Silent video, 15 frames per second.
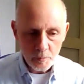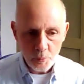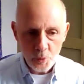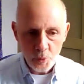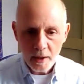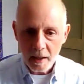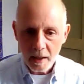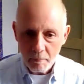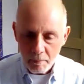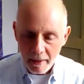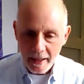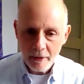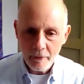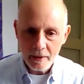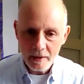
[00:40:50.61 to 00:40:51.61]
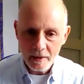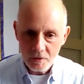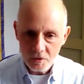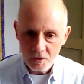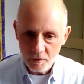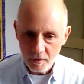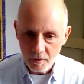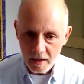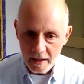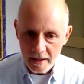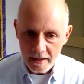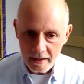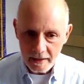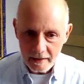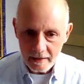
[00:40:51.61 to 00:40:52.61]
bringing power into the
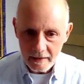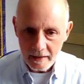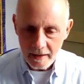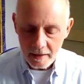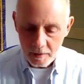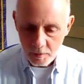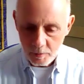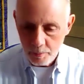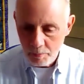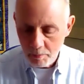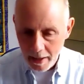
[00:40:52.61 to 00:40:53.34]
lay and